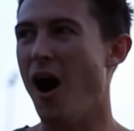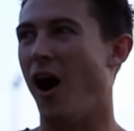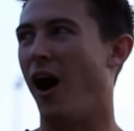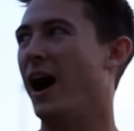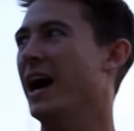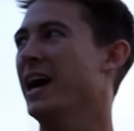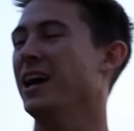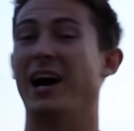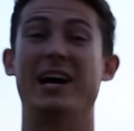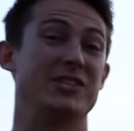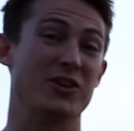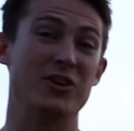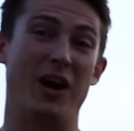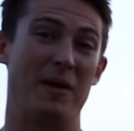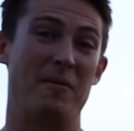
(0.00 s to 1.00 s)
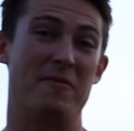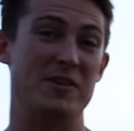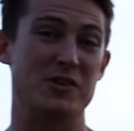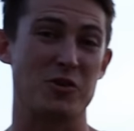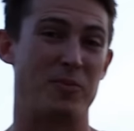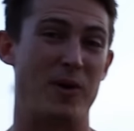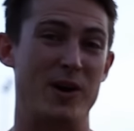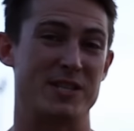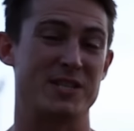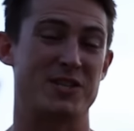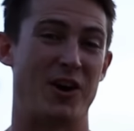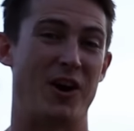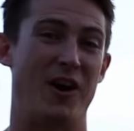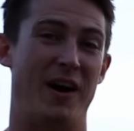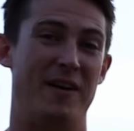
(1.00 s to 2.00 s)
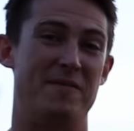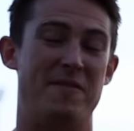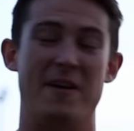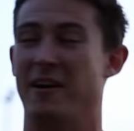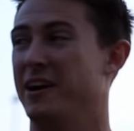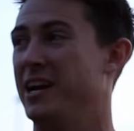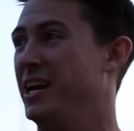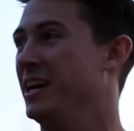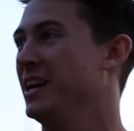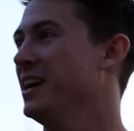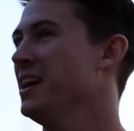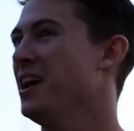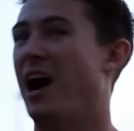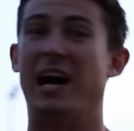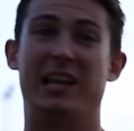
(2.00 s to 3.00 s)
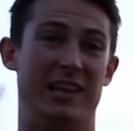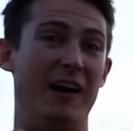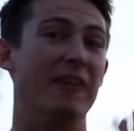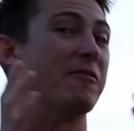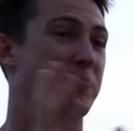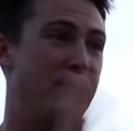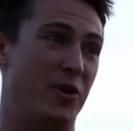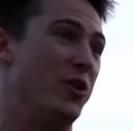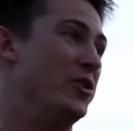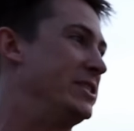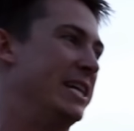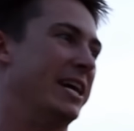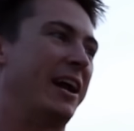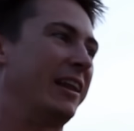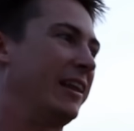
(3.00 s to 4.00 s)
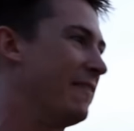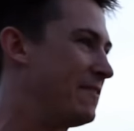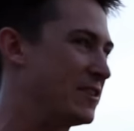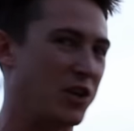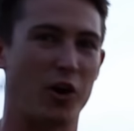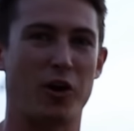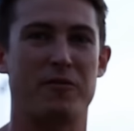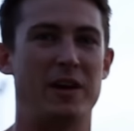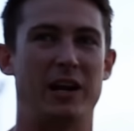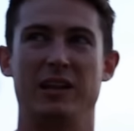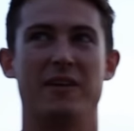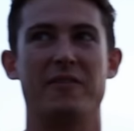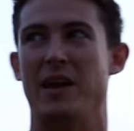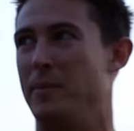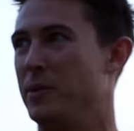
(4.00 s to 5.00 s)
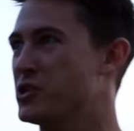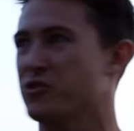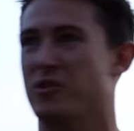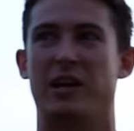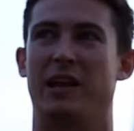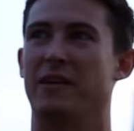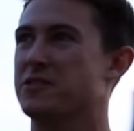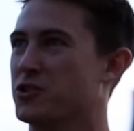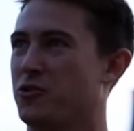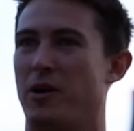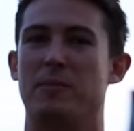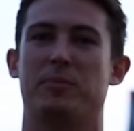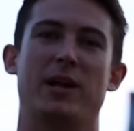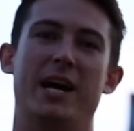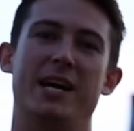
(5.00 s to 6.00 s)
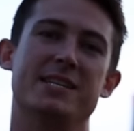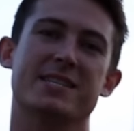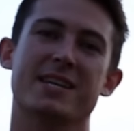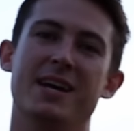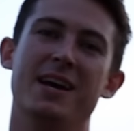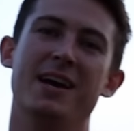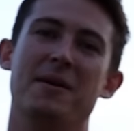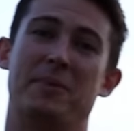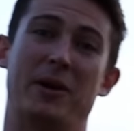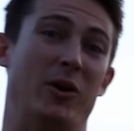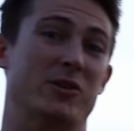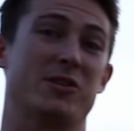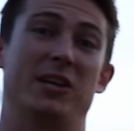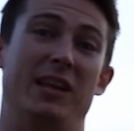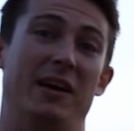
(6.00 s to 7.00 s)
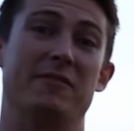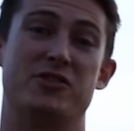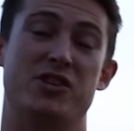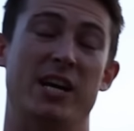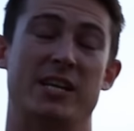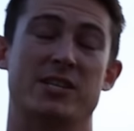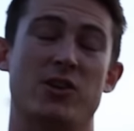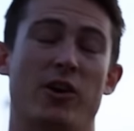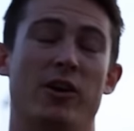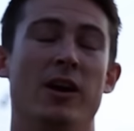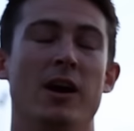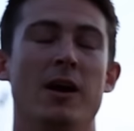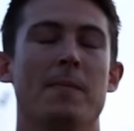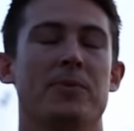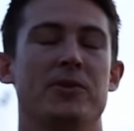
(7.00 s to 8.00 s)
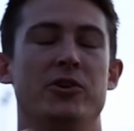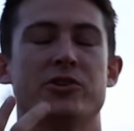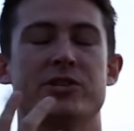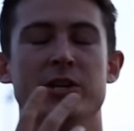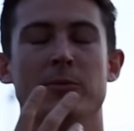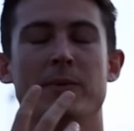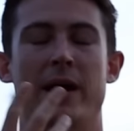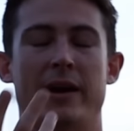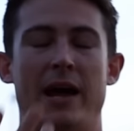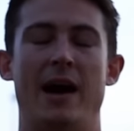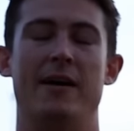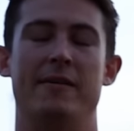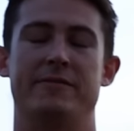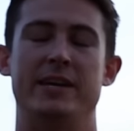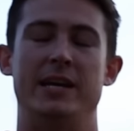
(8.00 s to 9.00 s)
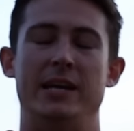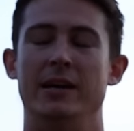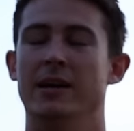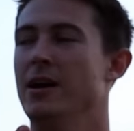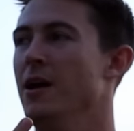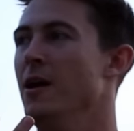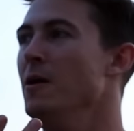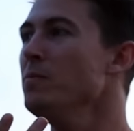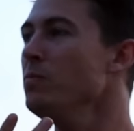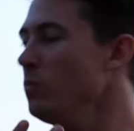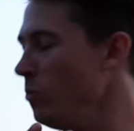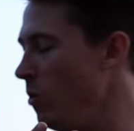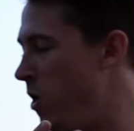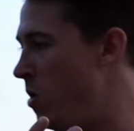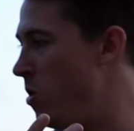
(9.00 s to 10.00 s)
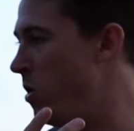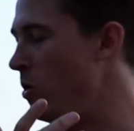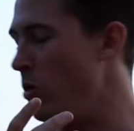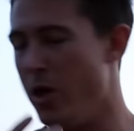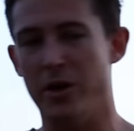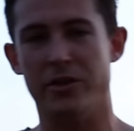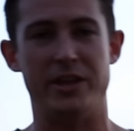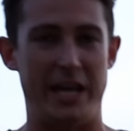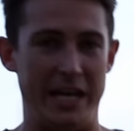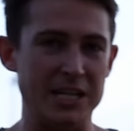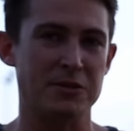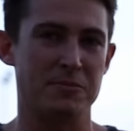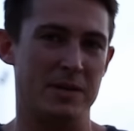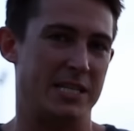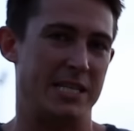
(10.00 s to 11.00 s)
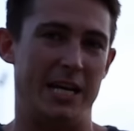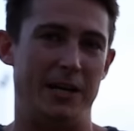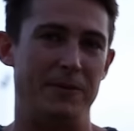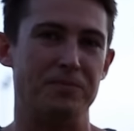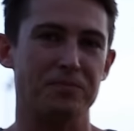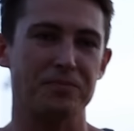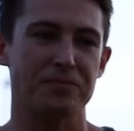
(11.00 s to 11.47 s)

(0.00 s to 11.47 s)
I'm a visual person, so I love beauty and I love photography and I love imagery and I love screenplays, but I also love chicks. So you'd still be able to have the the intimacy